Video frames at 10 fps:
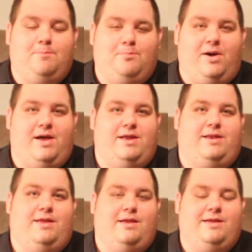
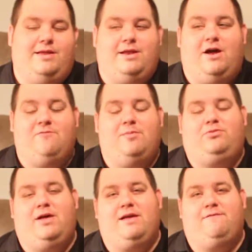But I've been
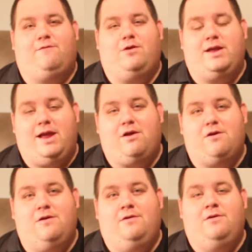playing for a
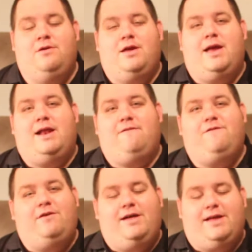year, and I
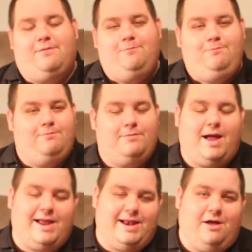feel like
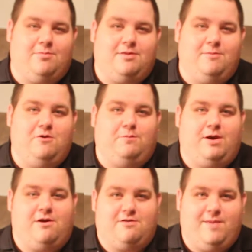I could help some new
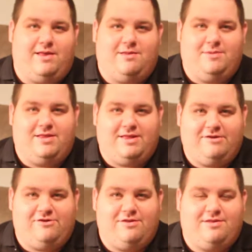players make some
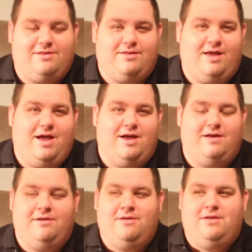decisions,
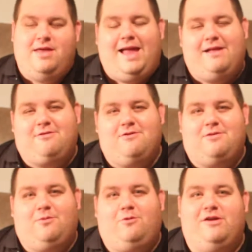answer
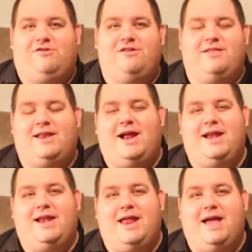some questions that I
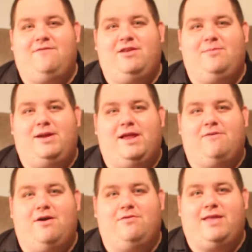didn't have anybody
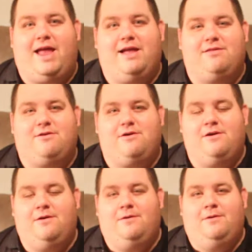around to
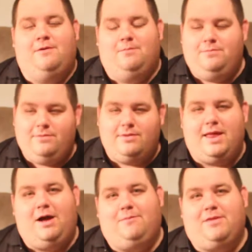answer,
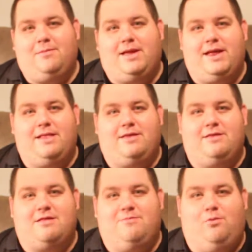to help them get into
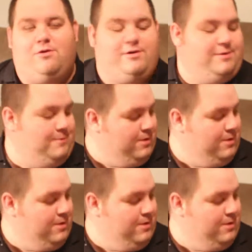the sport.